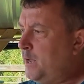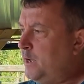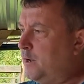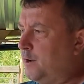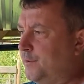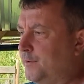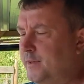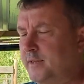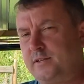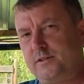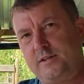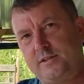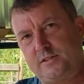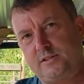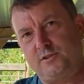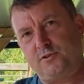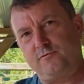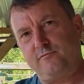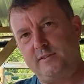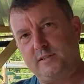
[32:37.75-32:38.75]
And this
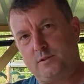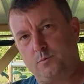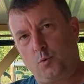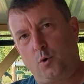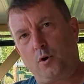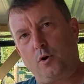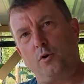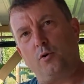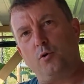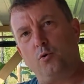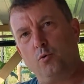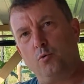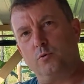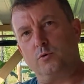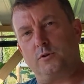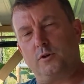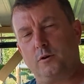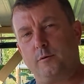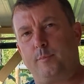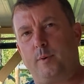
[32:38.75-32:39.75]
is the reason why I
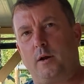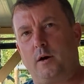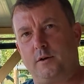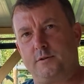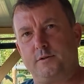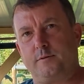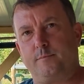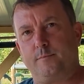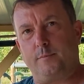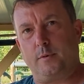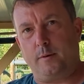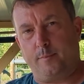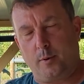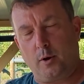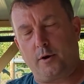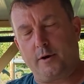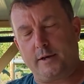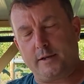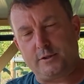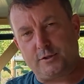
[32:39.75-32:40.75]
also
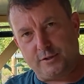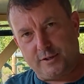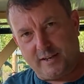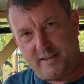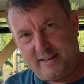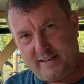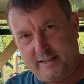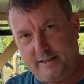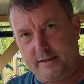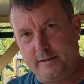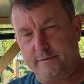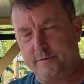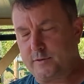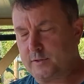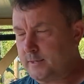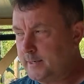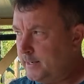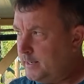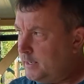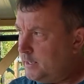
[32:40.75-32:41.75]
apply it to the leaves.